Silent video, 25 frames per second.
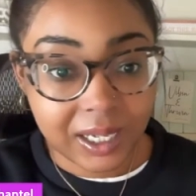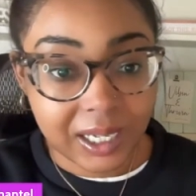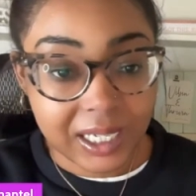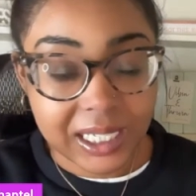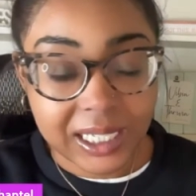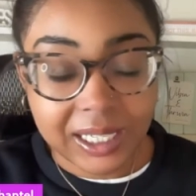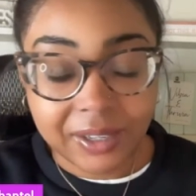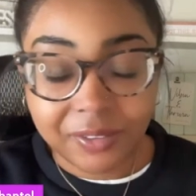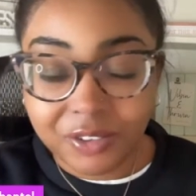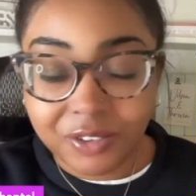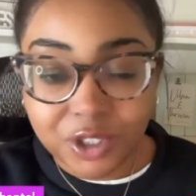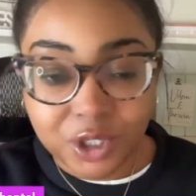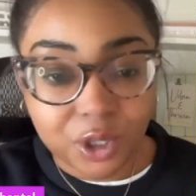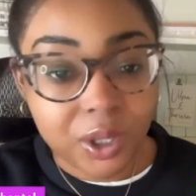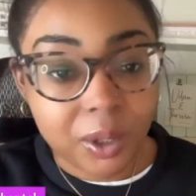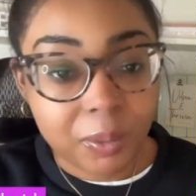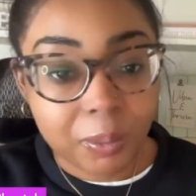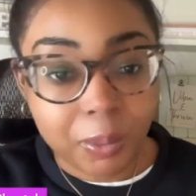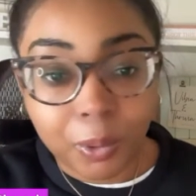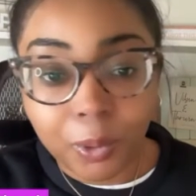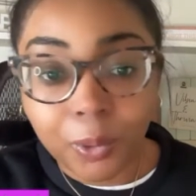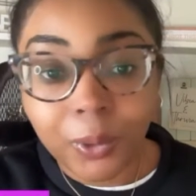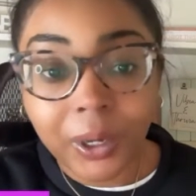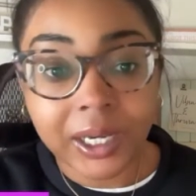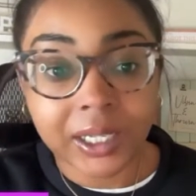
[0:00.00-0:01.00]
Even to the
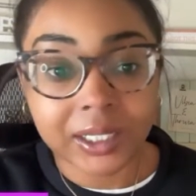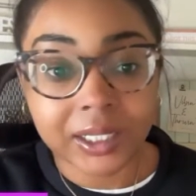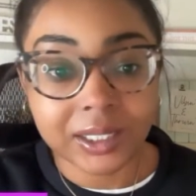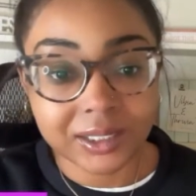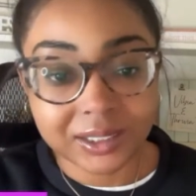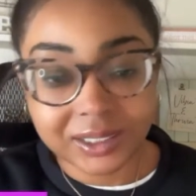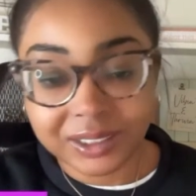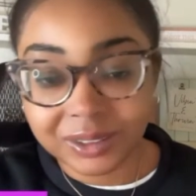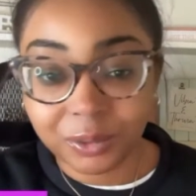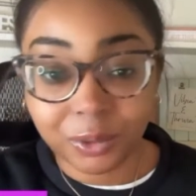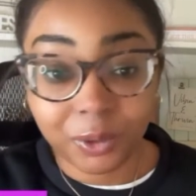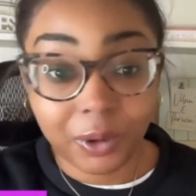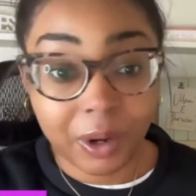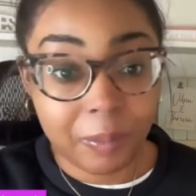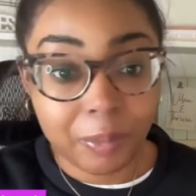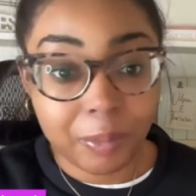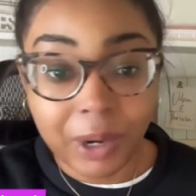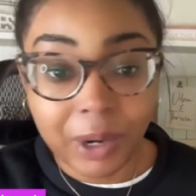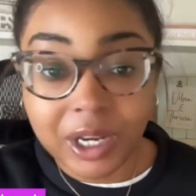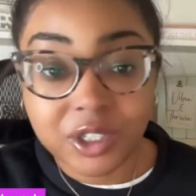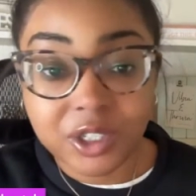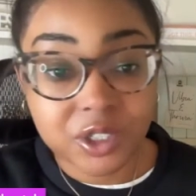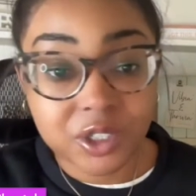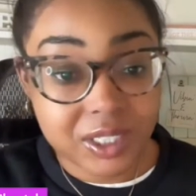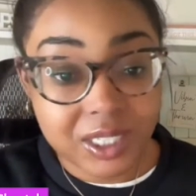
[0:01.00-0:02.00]
point where it
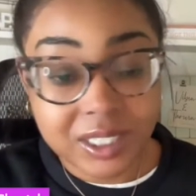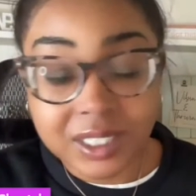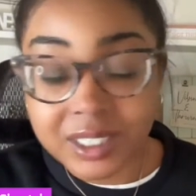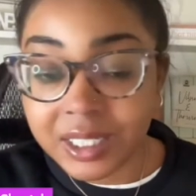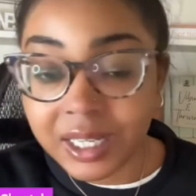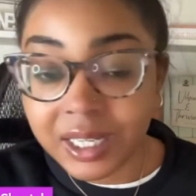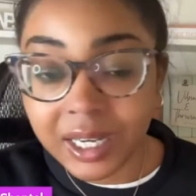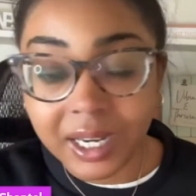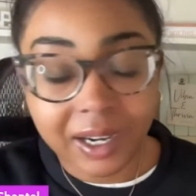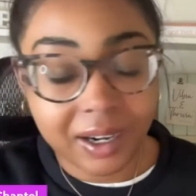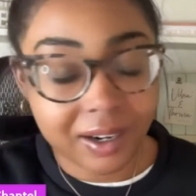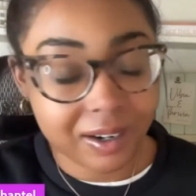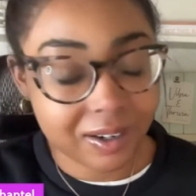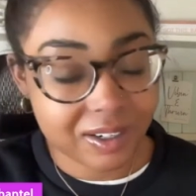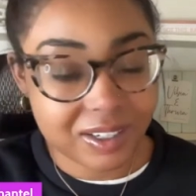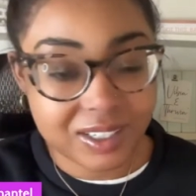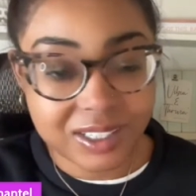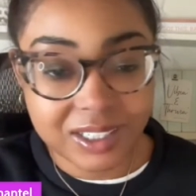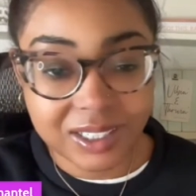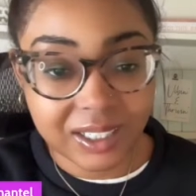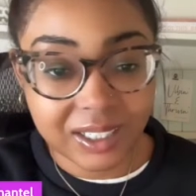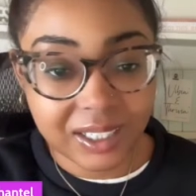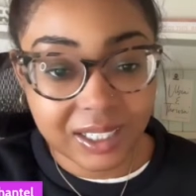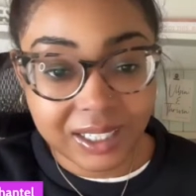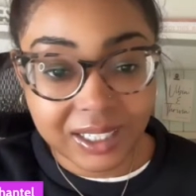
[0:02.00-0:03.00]
brings you to tears.